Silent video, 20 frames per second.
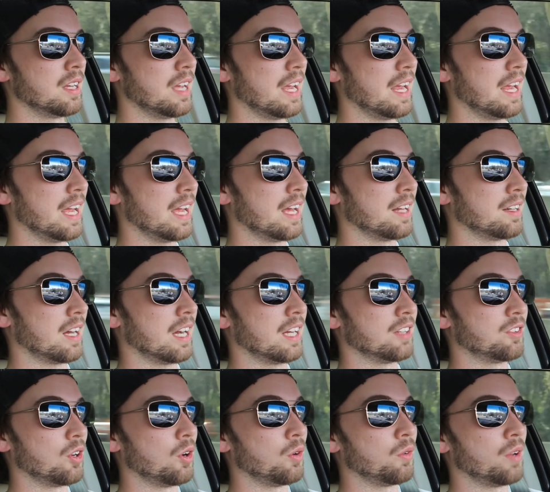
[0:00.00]
and I
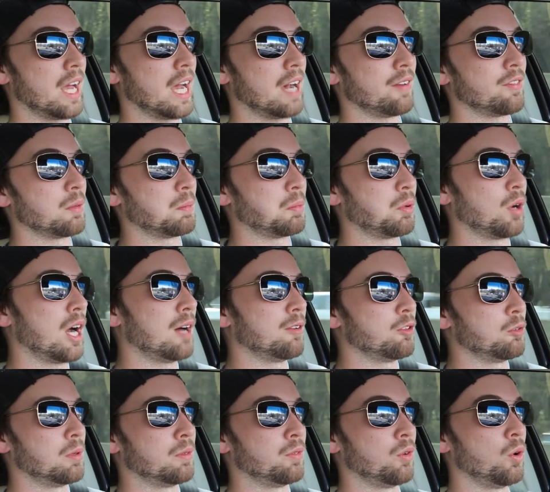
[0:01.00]
don't have the
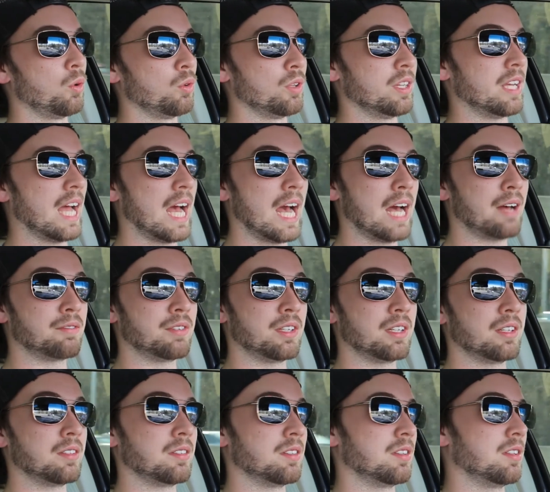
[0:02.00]
problem of only
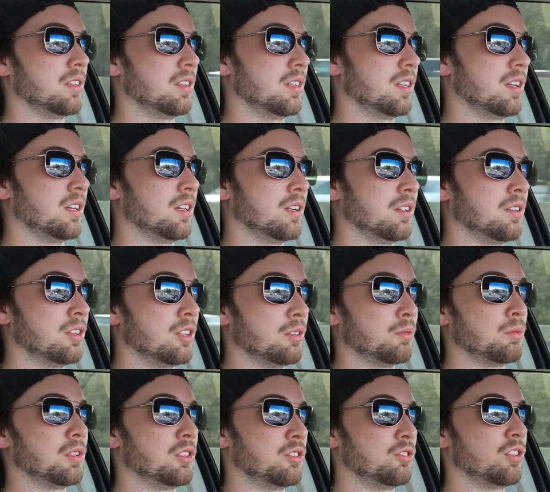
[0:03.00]
having the
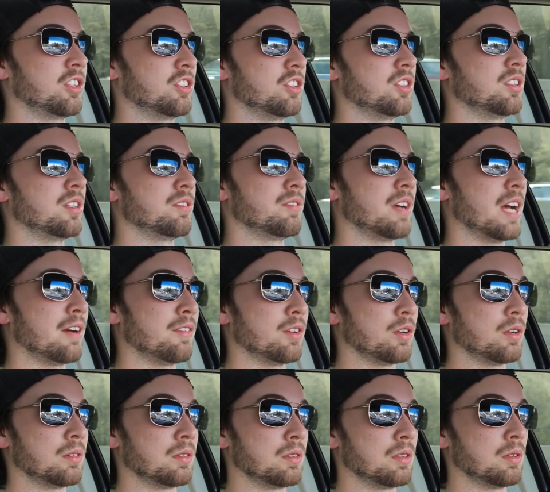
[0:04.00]
restriction of
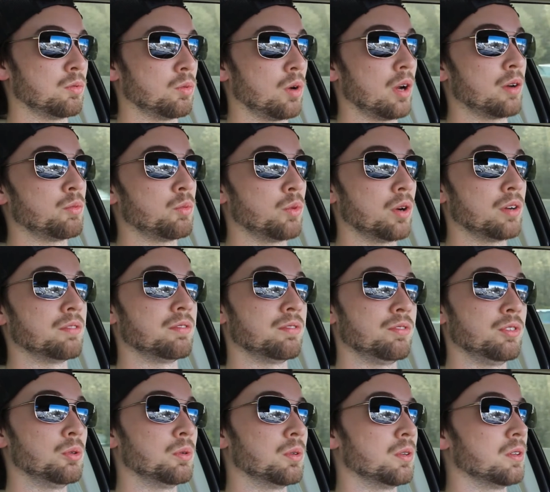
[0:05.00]
having to run one
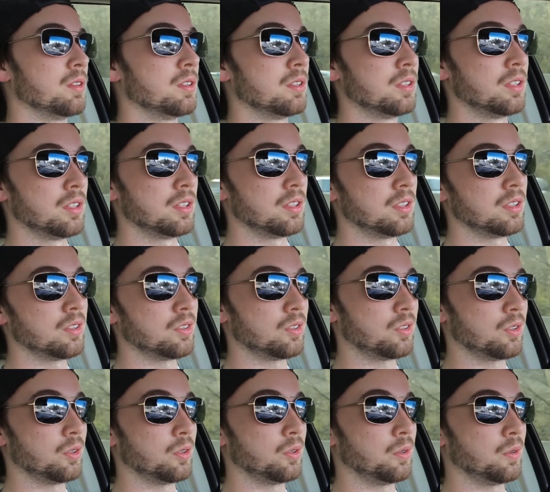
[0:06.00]
fuel.
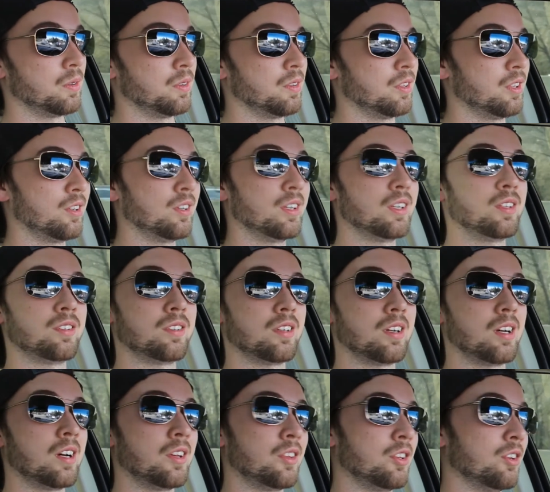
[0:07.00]
So there is
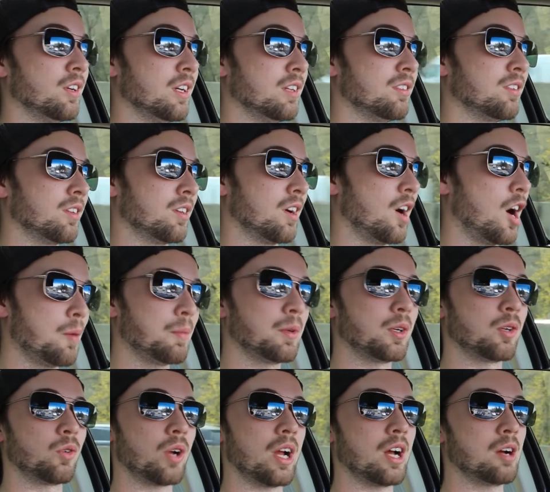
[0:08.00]
a
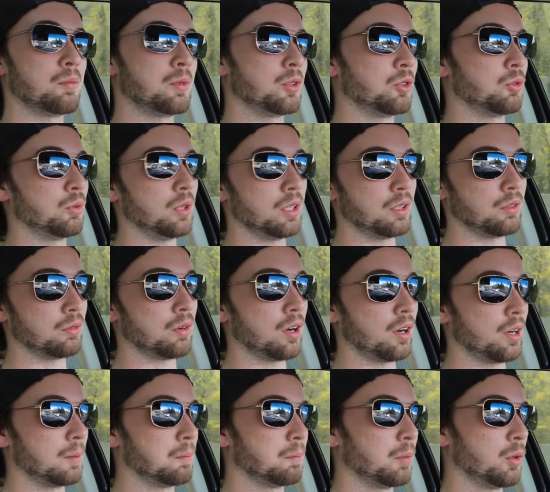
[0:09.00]
common ground between
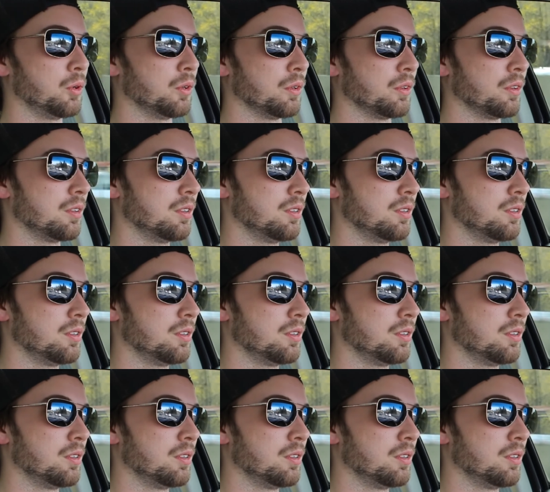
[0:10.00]
running both.